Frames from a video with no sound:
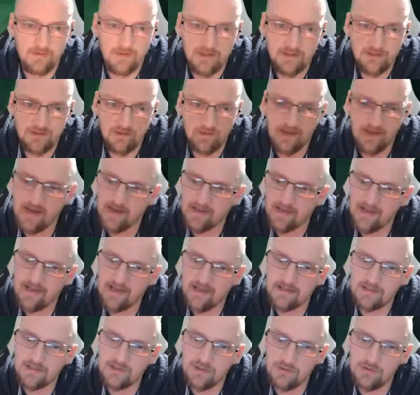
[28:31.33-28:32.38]
So again,
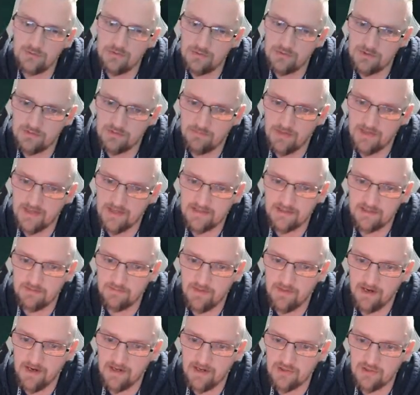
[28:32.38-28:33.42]
against Newt's Blessed
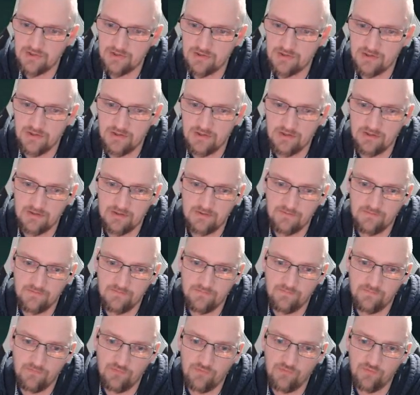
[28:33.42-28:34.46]
Bash, look,
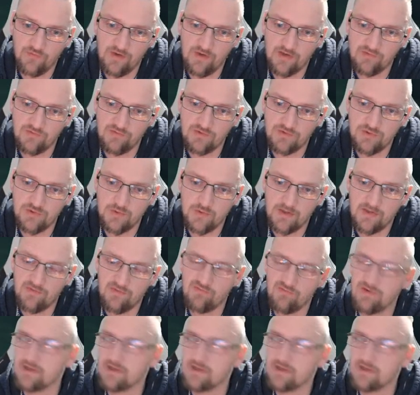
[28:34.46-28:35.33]
323,